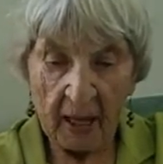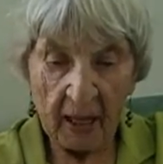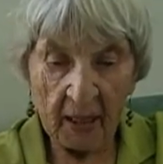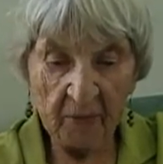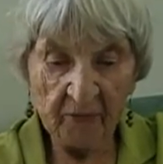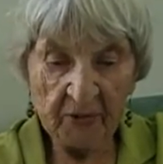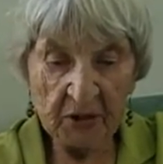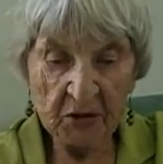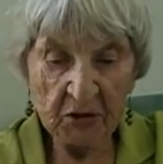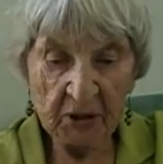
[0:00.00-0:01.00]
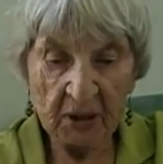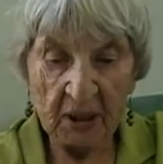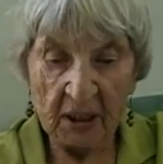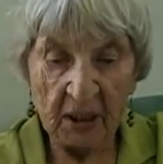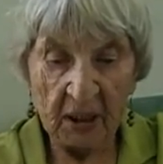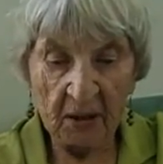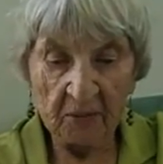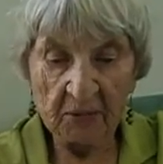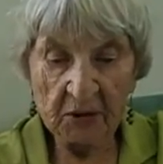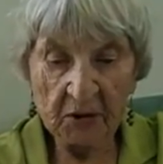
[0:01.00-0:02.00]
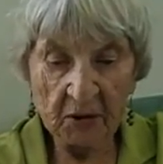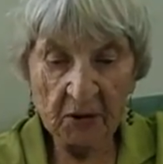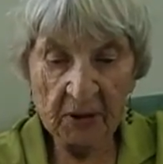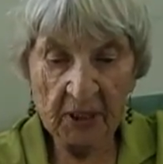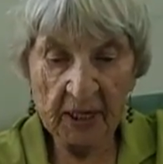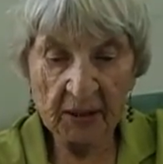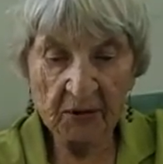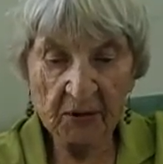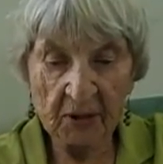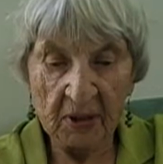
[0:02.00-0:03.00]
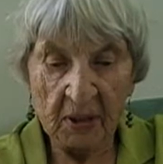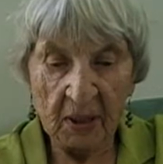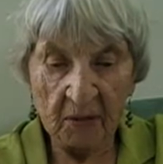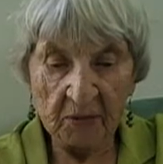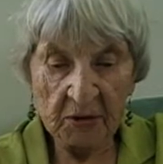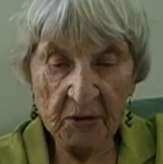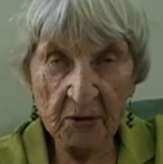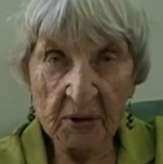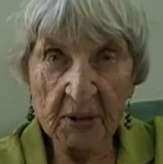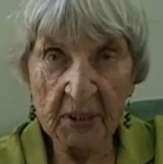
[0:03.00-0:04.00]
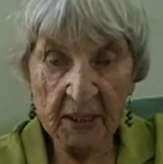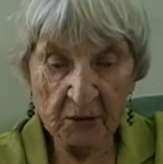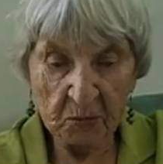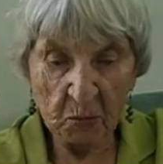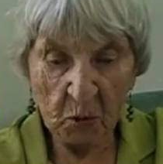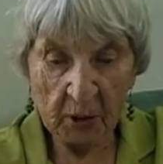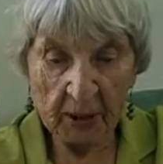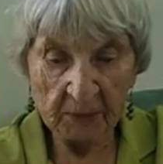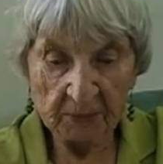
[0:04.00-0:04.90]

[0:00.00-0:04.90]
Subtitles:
and finish it, and return it the next morning.